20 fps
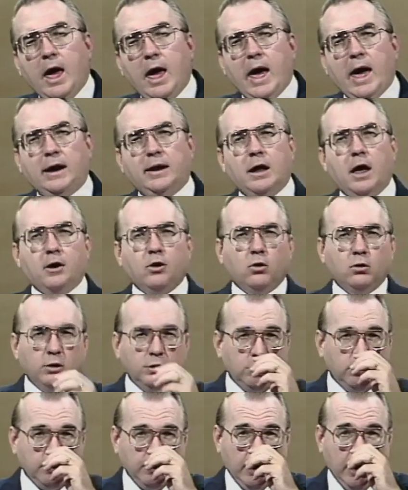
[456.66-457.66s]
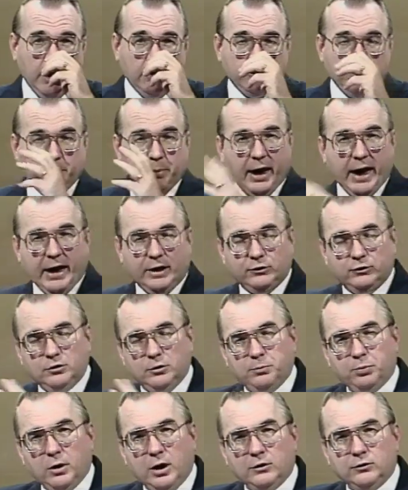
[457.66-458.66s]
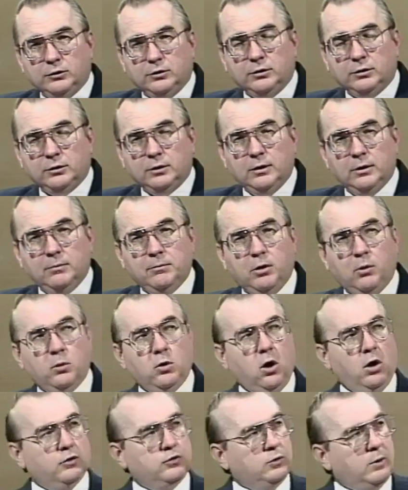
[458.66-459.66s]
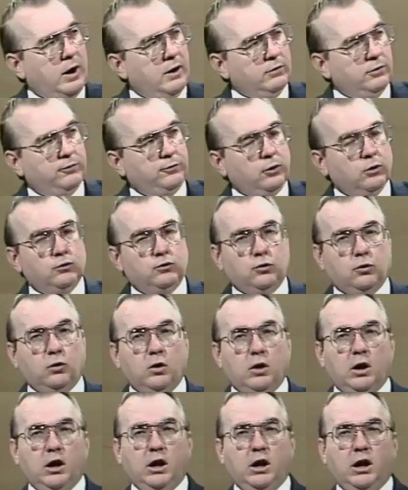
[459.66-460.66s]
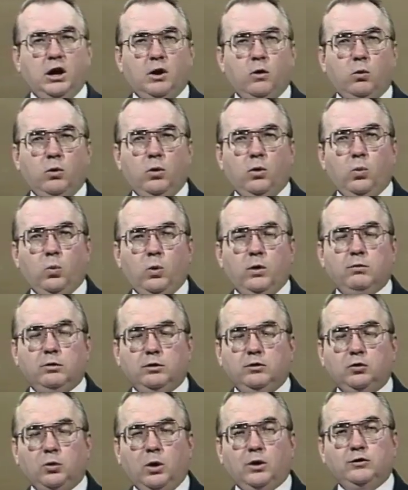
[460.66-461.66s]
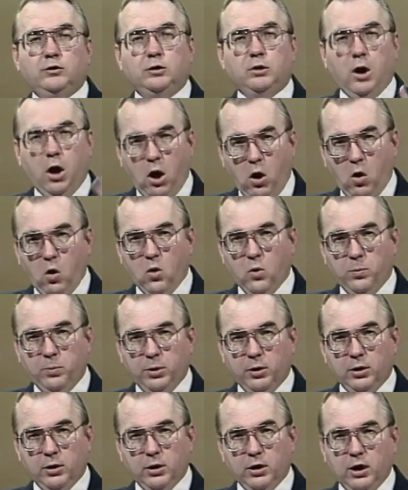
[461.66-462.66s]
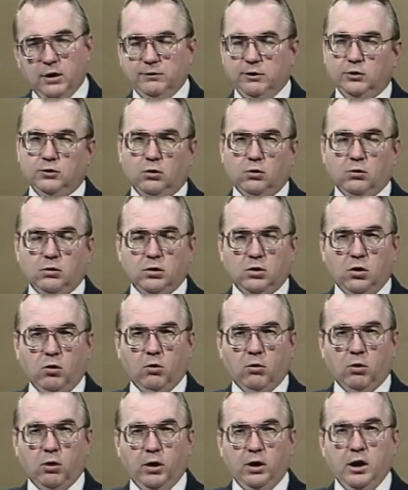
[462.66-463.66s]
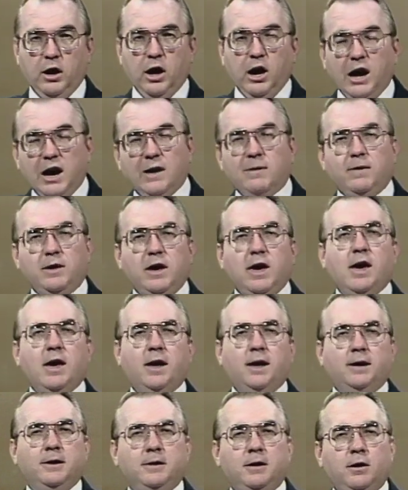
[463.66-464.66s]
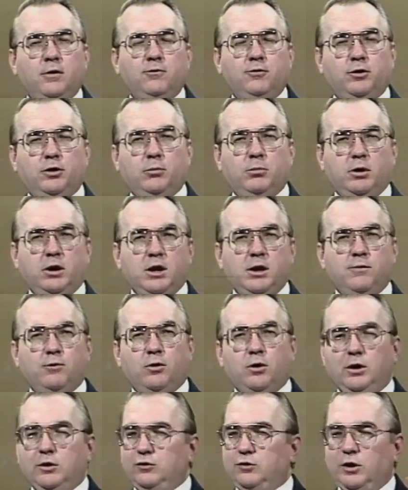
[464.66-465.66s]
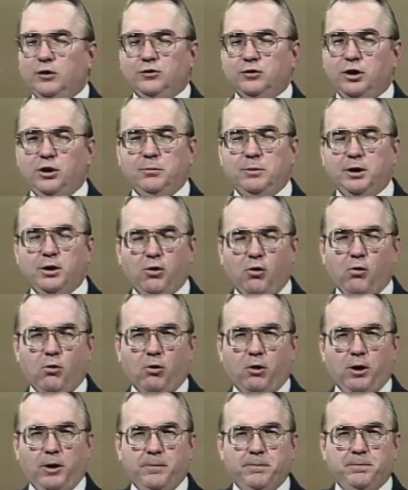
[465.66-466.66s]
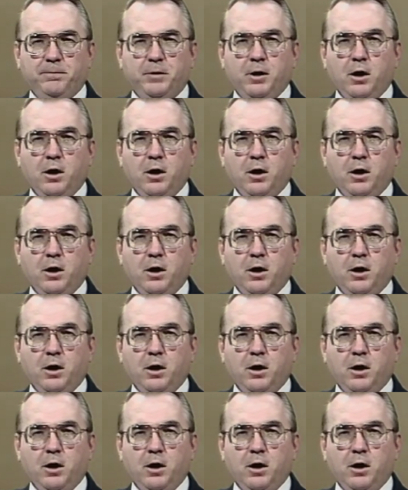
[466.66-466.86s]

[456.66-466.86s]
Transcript: And not only do we have the past and the present, but we also have the future. We rejoice in hope of eternal glory. In the end, for the believer, it's just going to be glory.